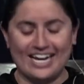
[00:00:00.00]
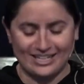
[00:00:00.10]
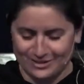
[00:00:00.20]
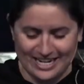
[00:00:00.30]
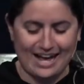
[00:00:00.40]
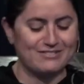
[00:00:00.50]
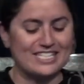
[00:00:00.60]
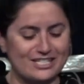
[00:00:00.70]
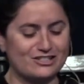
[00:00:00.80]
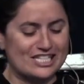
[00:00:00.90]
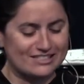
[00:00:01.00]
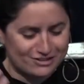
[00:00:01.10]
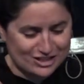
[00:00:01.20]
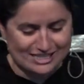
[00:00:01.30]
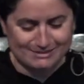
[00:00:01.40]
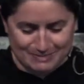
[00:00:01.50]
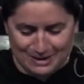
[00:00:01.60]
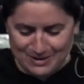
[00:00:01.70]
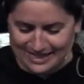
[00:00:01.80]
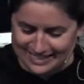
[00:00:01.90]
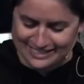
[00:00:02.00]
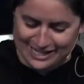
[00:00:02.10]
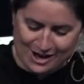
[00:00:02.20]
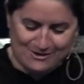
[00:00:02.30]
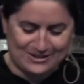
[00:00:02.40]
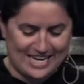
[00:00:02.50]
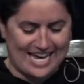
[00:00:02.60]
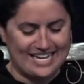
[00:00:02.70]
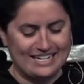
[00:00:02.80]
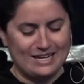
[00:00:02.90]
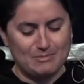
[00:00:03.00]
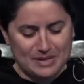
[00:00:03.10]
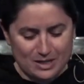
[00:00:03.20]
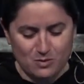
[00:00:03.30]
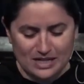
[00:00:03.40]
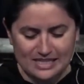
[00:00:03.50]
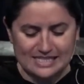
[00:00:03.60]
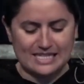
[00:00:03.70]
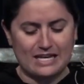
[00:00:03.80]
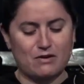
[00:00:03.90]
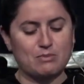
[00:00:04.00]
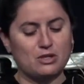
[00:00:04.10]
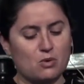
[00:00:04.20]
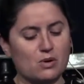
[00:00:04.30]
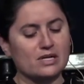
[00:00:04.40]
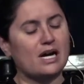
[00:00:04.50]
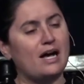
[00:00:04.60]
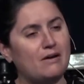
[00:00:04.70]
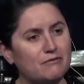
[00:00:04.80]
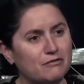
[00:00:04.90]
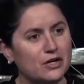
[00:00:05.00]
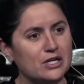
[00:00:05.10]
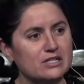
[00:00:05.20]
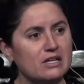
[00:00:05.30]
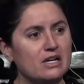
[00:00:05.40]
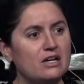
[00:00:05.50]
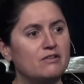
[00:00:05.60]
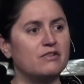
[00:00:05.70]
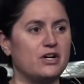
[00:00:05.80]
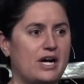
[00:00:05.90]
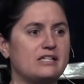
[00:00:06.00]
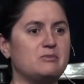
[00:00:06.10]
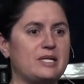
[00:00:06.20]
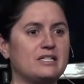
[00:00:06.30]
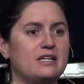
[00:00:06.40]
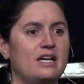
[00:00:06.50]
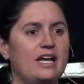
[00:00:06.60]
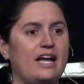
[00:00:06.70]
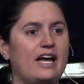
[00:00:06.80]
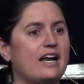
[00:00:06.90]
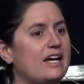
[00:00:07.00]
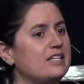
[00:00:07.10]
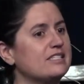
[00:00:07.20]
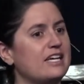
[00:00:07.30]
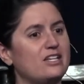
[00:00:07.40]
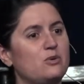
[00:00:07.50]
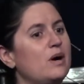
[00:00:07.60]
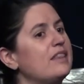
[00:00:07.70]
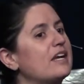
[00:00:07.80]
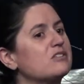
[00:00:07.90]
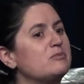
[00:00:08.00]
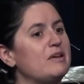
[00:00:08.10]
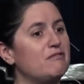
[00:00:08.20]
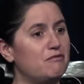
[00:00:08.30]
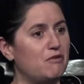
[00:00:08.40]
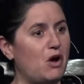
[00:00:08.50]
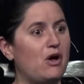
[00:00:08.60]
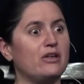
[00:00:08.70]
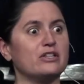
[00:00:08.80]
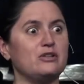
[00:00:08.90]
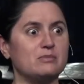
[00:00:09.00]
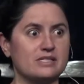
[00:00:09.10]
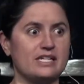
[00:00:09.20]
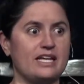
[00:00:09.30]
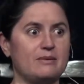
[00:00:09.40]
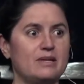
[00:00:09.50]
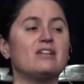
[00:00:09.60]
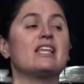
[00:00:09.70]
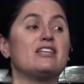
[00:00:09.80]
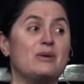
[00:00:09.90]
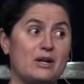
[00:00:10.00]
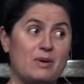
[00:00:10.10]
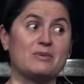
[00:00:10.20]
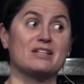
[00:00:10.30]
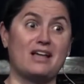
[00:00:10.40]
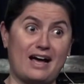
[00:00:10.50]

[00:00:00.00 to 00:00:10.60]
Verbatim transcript: you can have conditions. Just be willing to go, okay? Be willing to give up your comfort for your husband. And I'll tell you what, that'll speak volumes to him. He'll let you get away with a lot.